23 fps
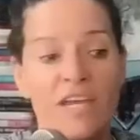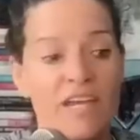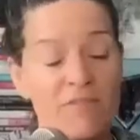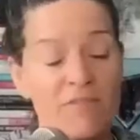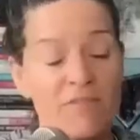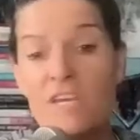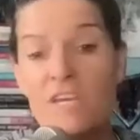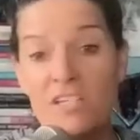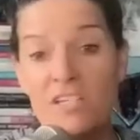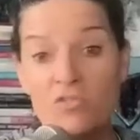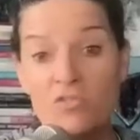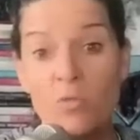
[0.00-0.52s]

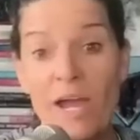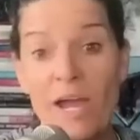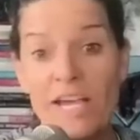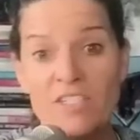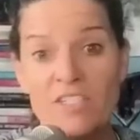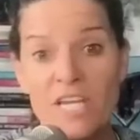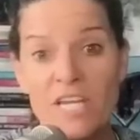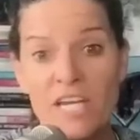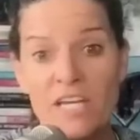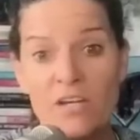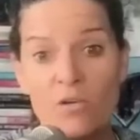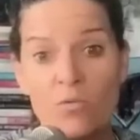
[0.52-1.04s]
if this
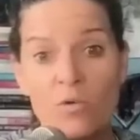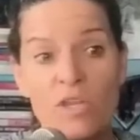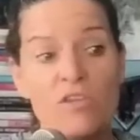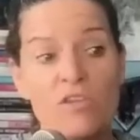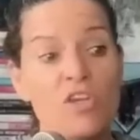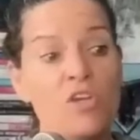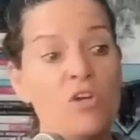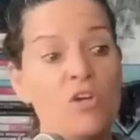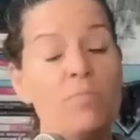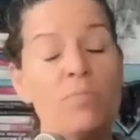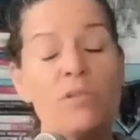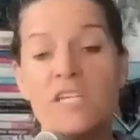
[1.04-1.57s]
resonated with
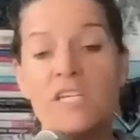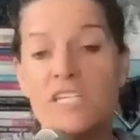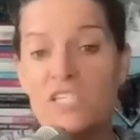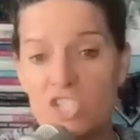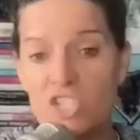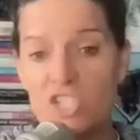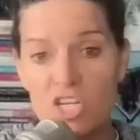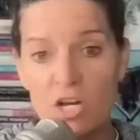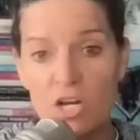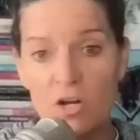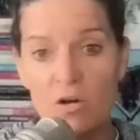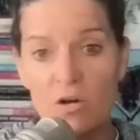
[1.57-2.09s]
you, please
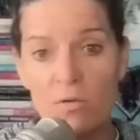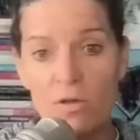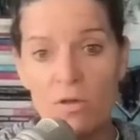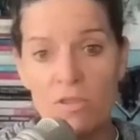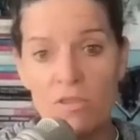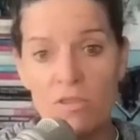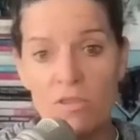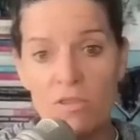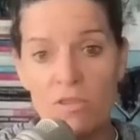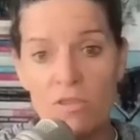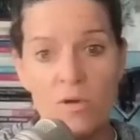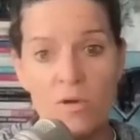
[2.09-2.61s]
share it with
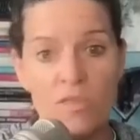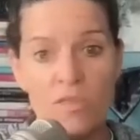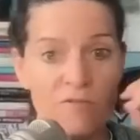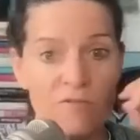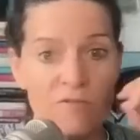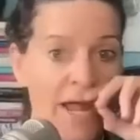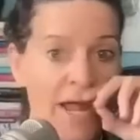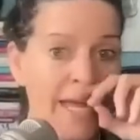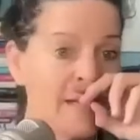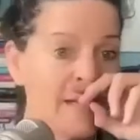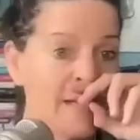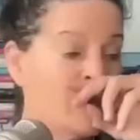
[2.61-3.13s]
a, with a
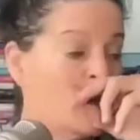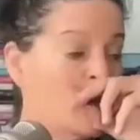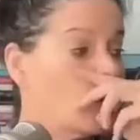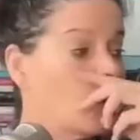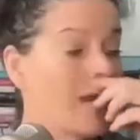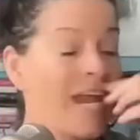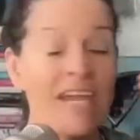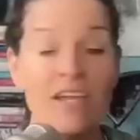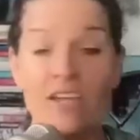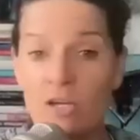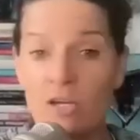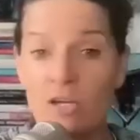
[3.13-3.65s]
friend.
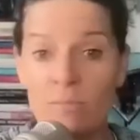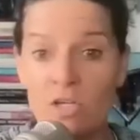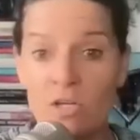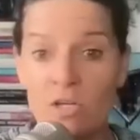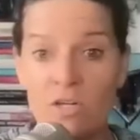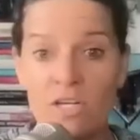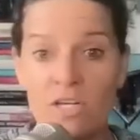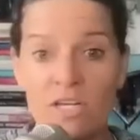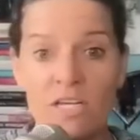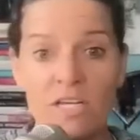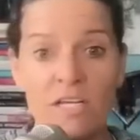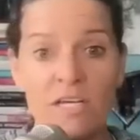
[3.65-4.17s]
Create
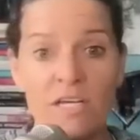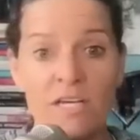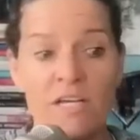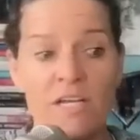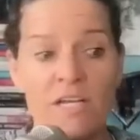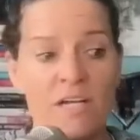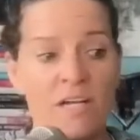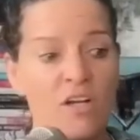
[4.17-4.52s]
community.